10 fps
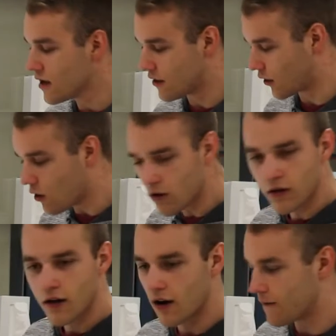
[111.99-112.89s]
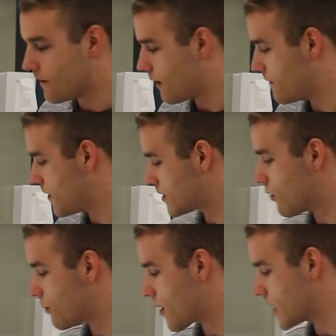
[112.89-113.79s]
The goal of this
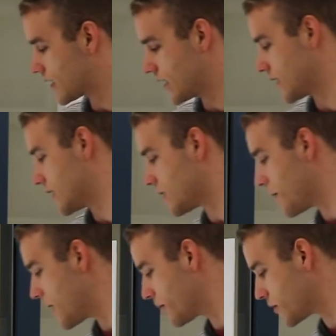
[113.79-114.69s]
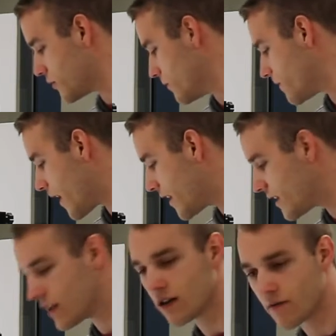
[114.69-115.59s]
whole process is to be able to find
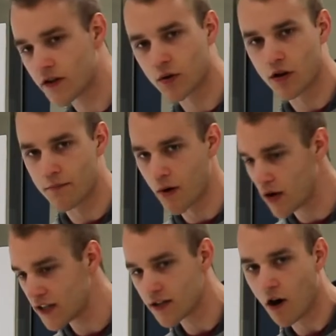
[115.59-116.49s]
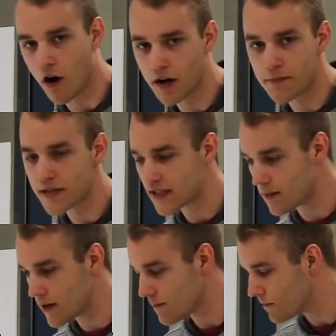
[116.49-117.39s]
individual components on a
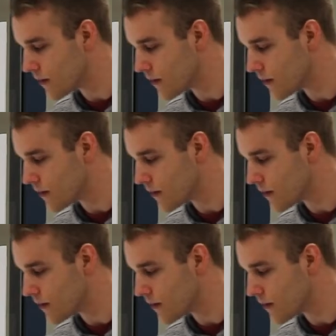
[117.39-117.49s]
PCB,